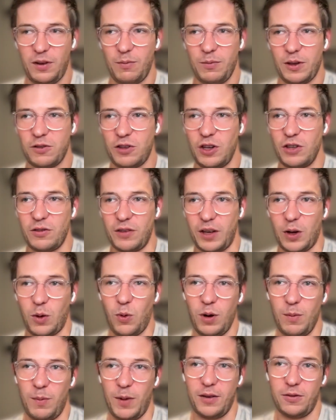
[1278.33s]
exchanges like
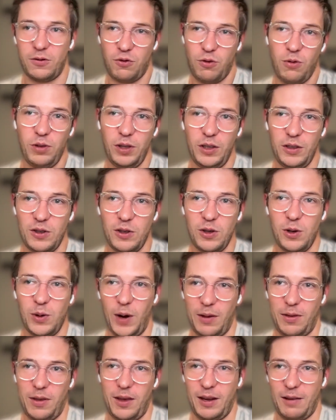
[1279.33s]
Coinbase truly do,
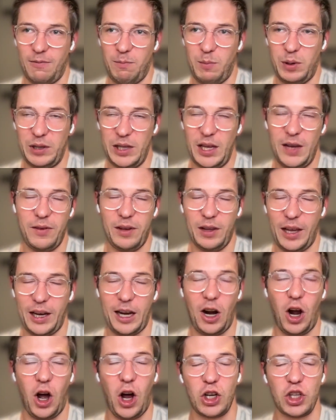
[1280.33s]
I think, believe in like
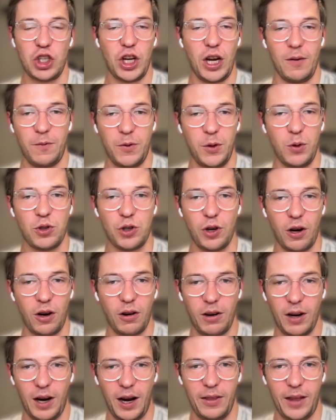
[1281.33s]
an on-chain future,
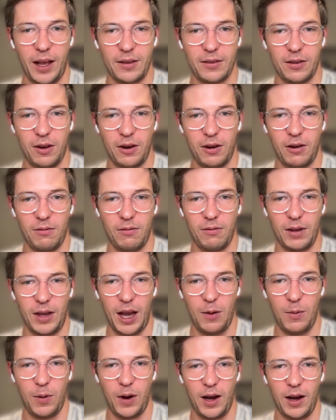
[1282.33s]
and that's their
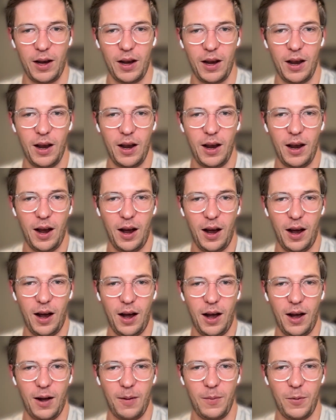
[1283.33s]
gateway,
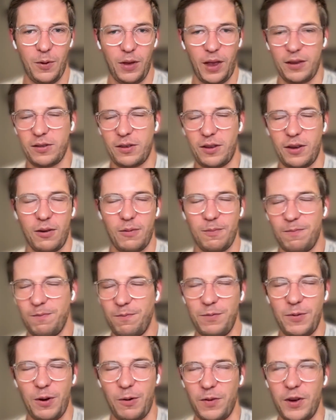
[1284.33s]
or that's their
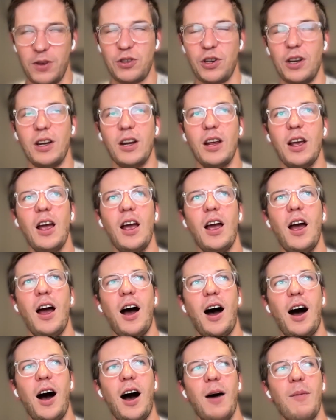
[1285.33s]
vision.
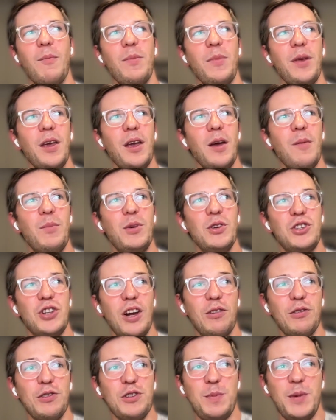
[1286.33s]
Um, but
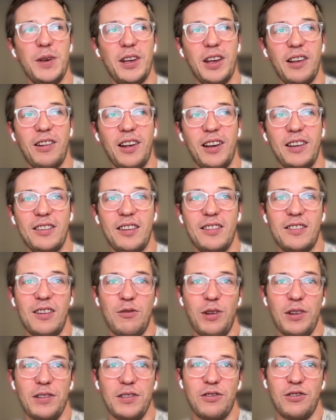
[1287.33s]
generally speaking, like the
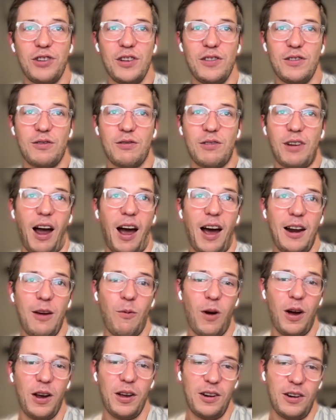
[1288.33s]
centralized exchanges kind of
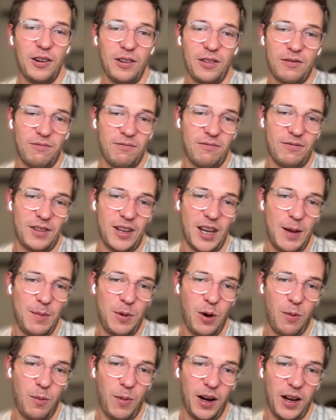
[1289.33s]
want you to just keep
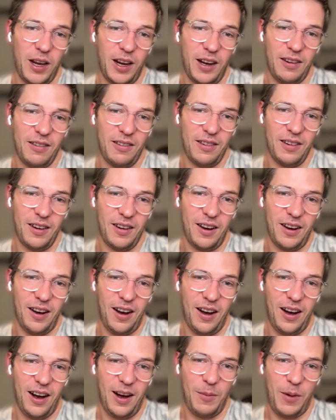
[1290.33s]
your money
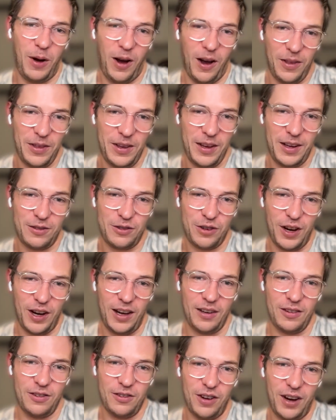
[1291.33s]
on the
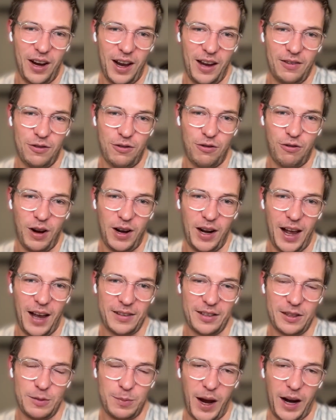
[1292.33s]
exchange and trade
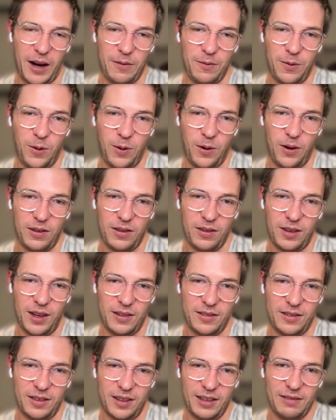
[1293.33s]
assets back and forth.
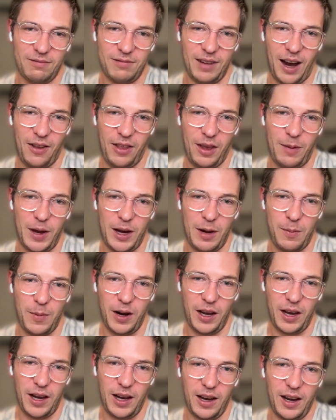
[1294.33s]
That's like how they make
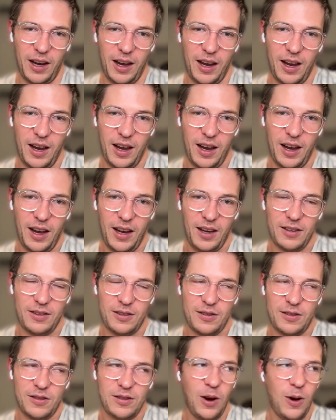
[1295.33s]
money. And
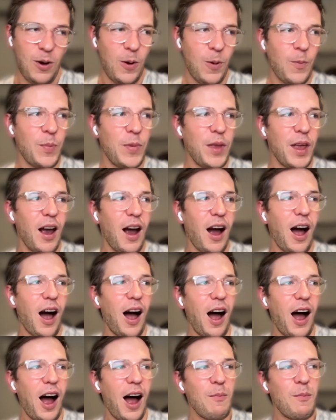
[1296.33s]
so
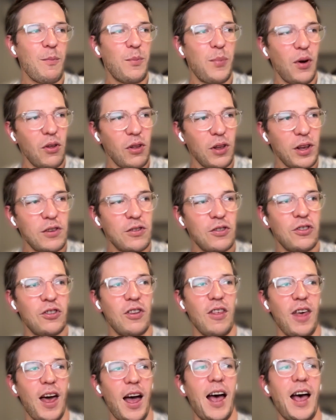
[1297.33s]
I'm bullish
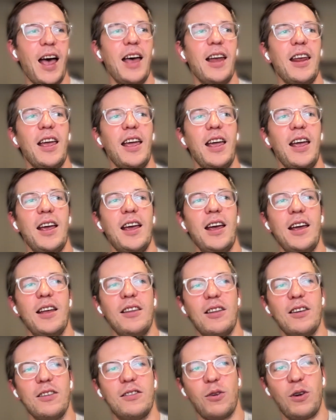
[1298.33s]
that
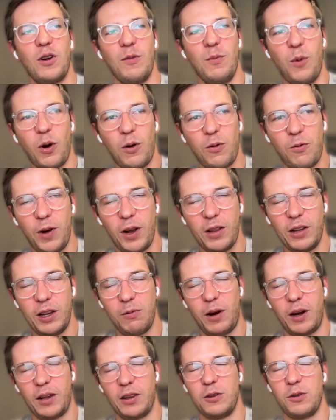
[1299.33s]
in the sort of more friendly
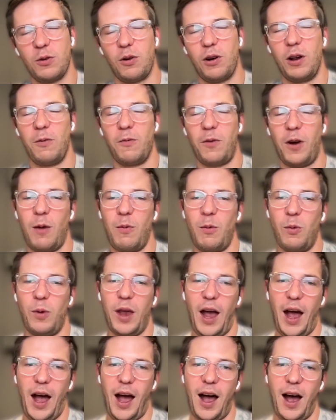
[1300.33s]
regulatory environment we
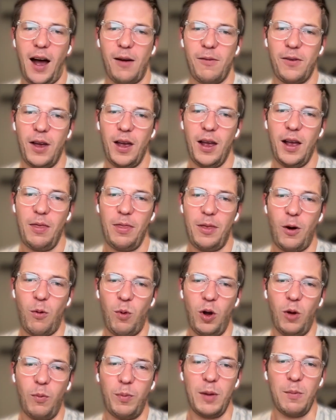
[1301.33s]
have, there
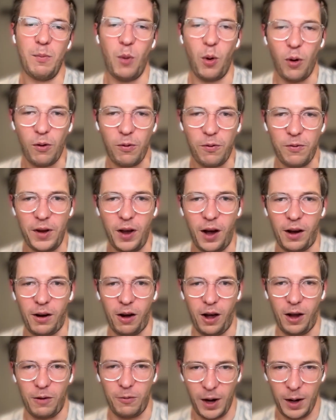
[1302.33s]
will be more fiat
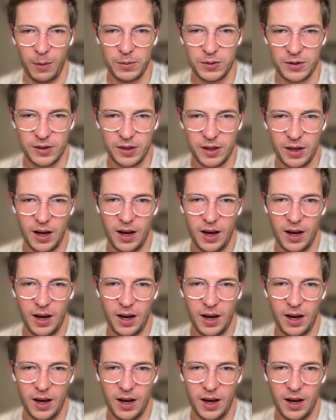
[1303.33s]
on-ramps